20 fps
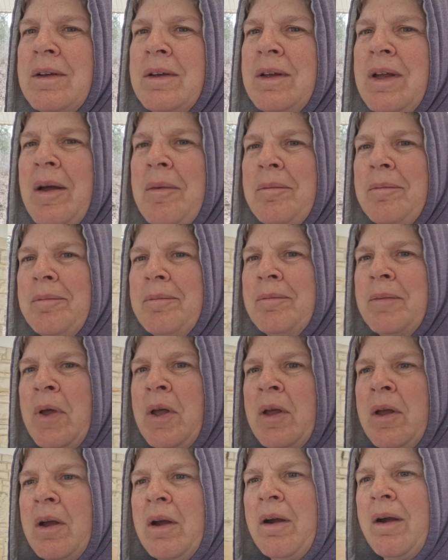Yep.
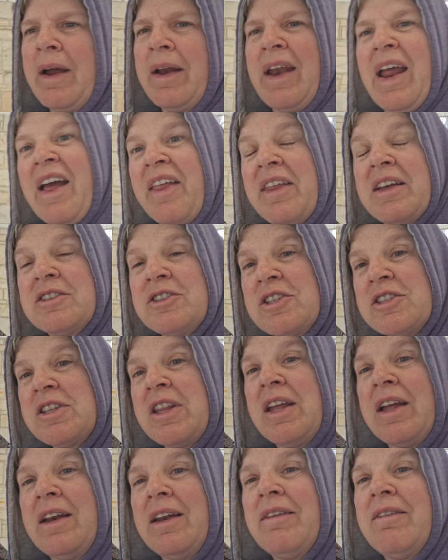All right, now this is
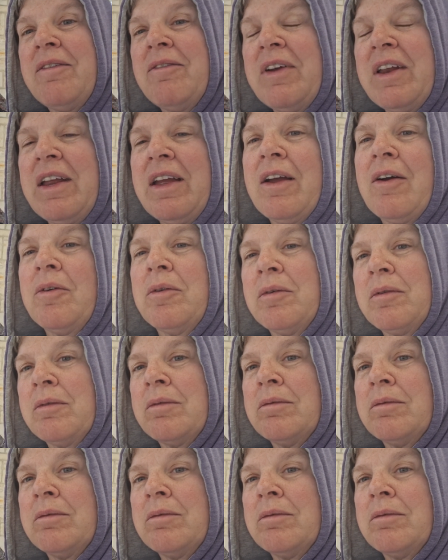the end of the video.